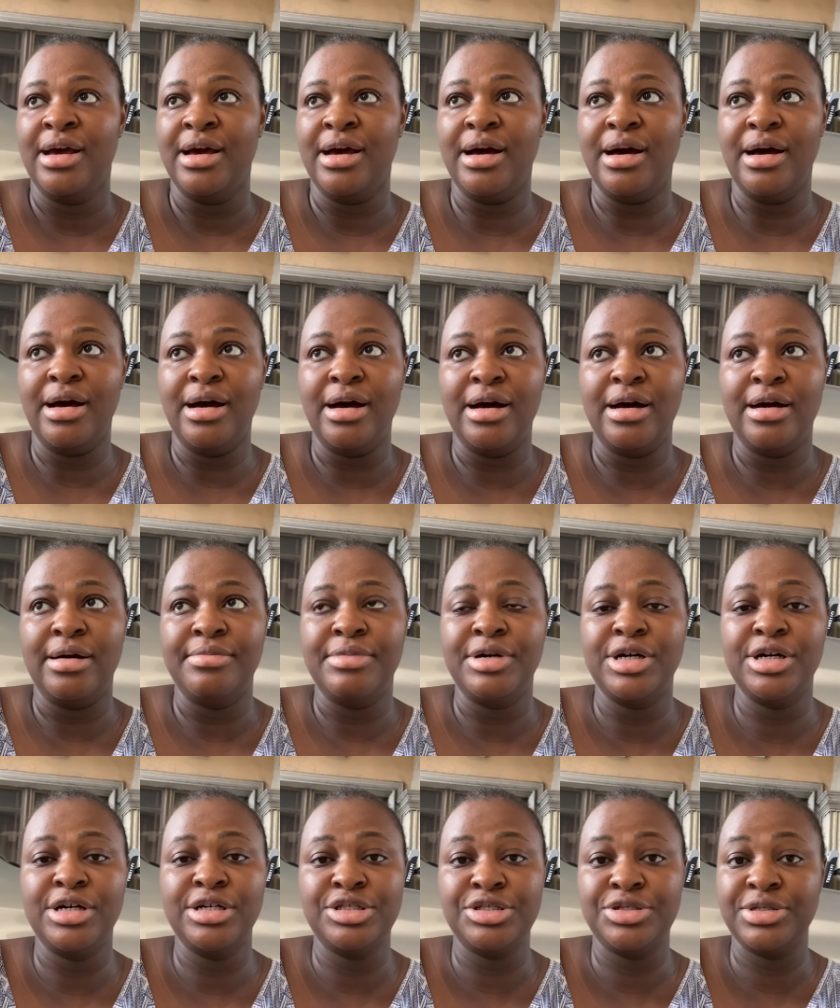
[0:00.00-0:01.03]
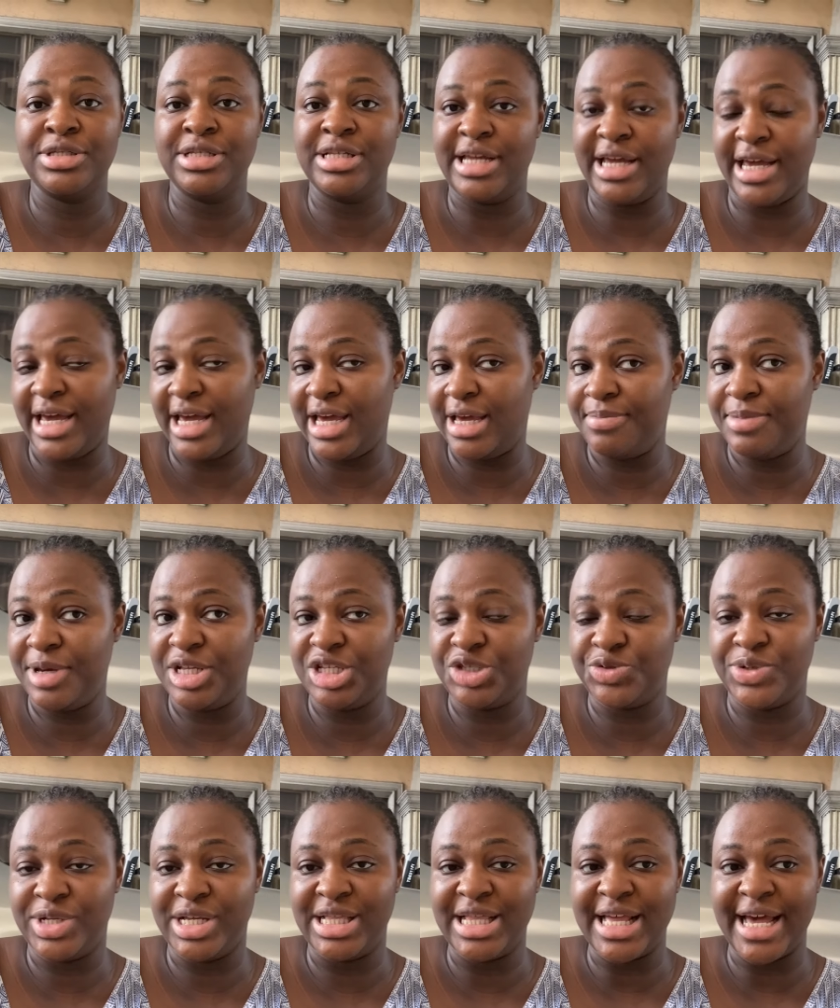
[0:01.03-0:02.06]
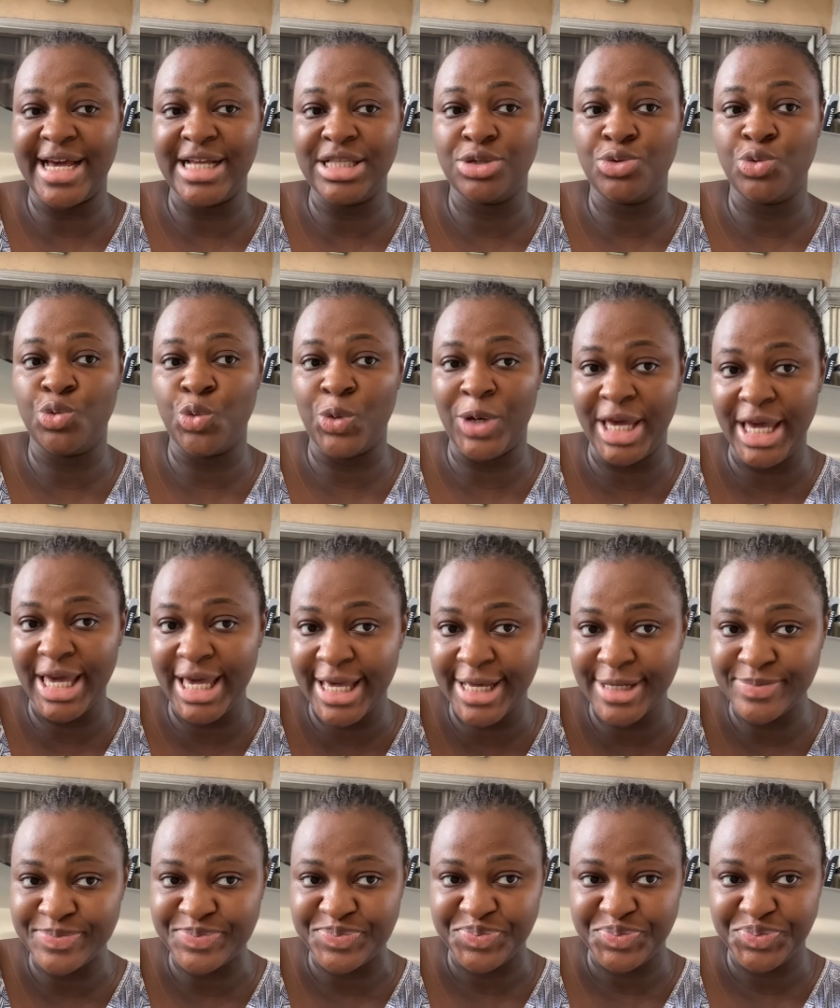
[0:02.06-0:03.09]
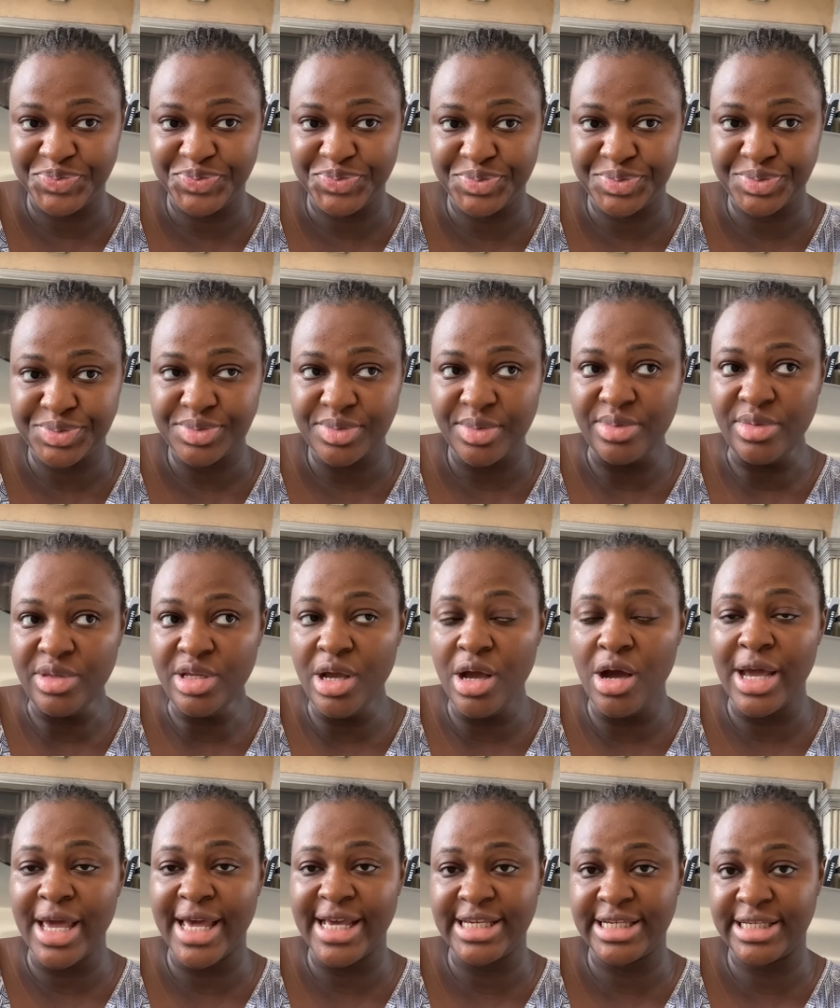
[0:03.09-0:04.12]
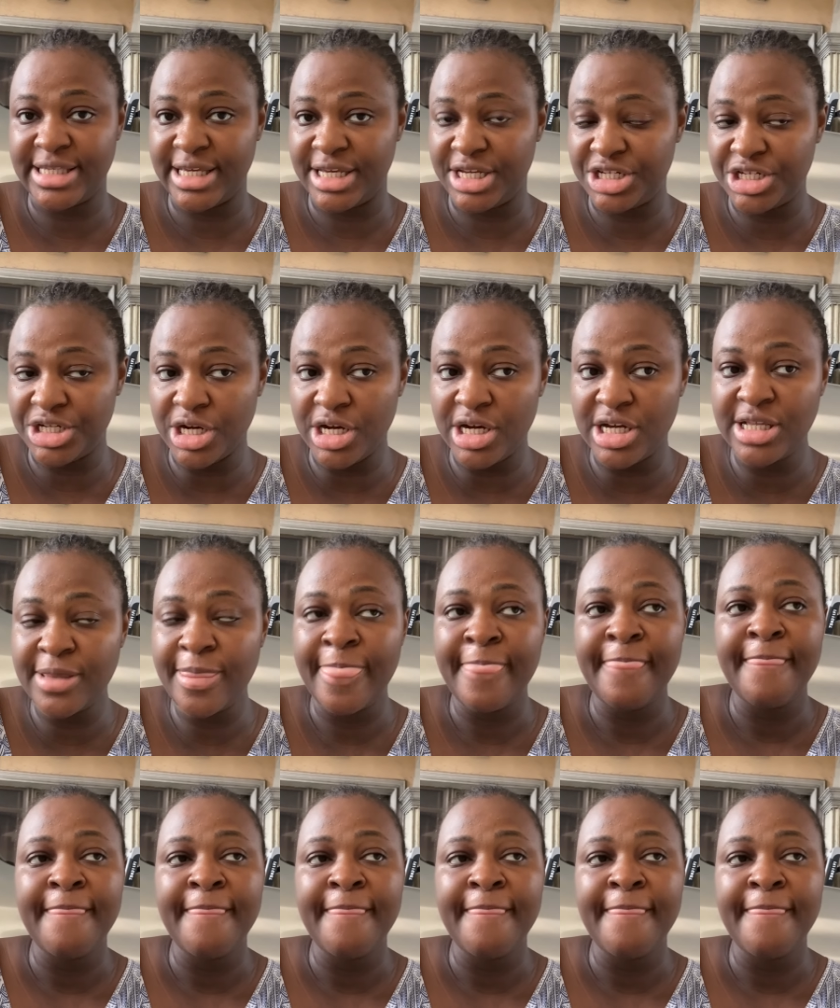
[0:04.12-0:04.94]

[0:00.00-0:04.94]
um today being 29th week the station